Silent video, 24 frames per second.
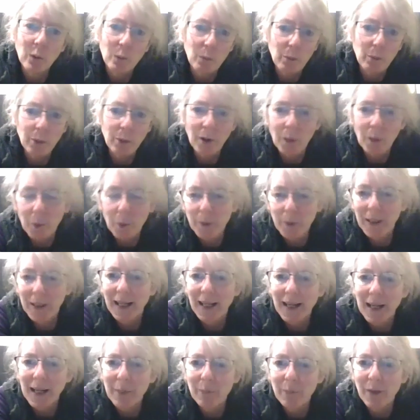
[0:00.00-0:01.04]
probably
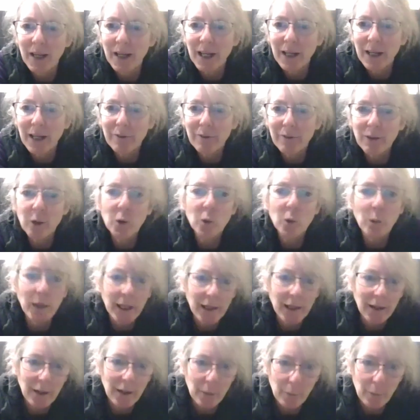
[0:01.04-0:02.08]
like many of you,
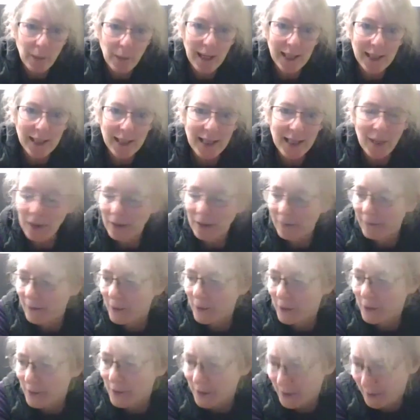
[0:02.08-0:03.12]
when the pandemic
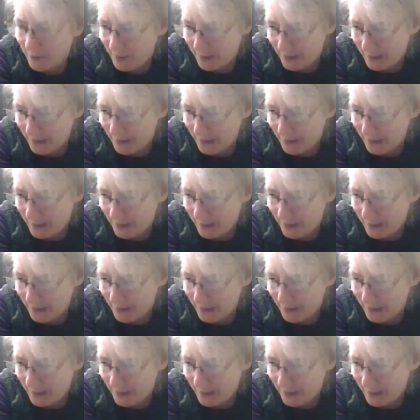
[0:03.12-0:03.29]
first